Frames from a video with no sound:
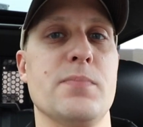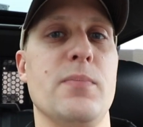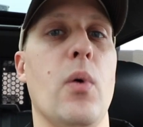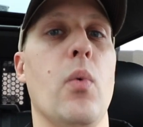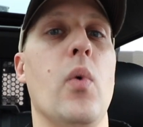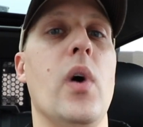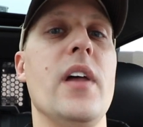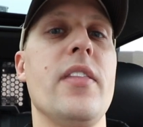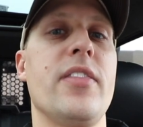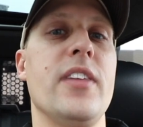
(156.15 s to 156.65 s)
But
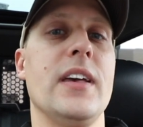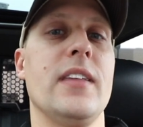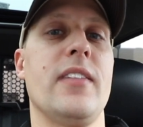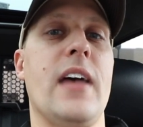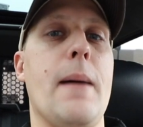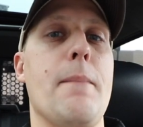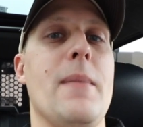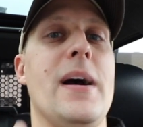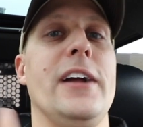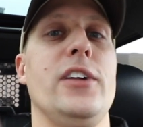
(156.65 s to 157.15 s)
one thing
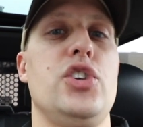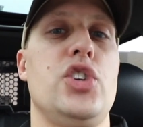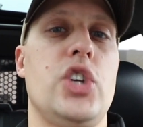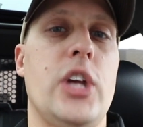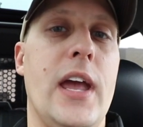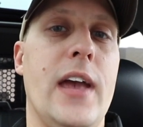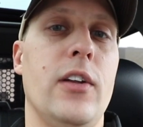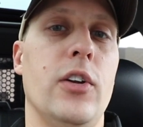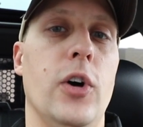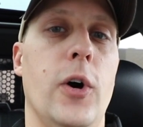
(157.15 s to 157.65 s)
that my
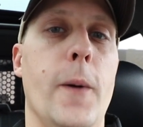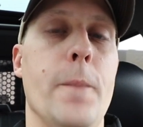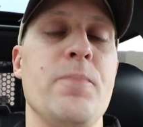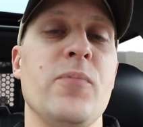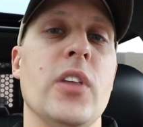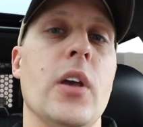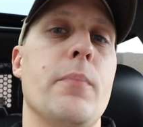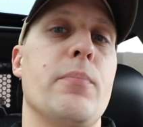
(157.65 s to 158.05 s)
channel